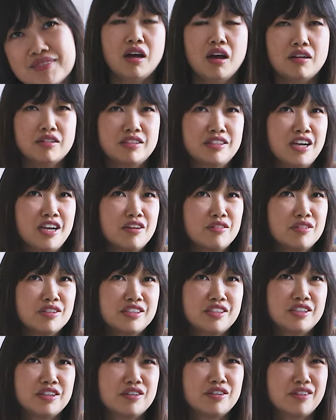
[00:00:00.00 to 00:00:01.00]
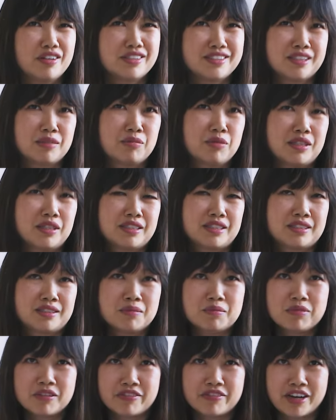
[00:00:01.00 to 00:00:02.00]
I'll share with you a somewhat
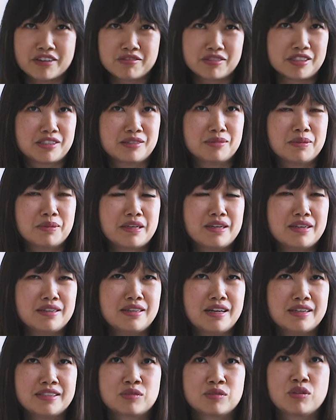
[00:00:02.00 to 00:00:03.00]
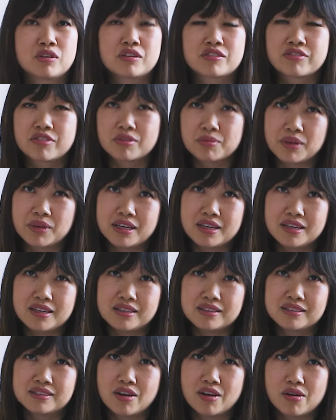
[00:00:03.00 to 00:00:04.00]
simplified recipe that's worked for me,
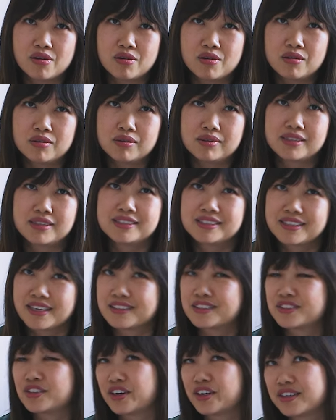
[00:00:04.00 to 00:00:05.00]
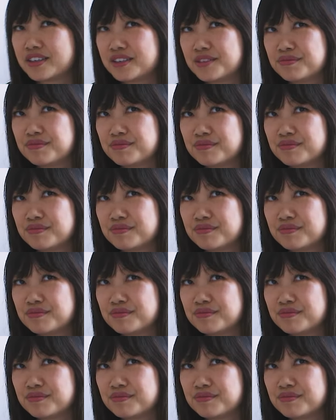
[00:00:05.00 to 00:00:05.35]
so let's get started.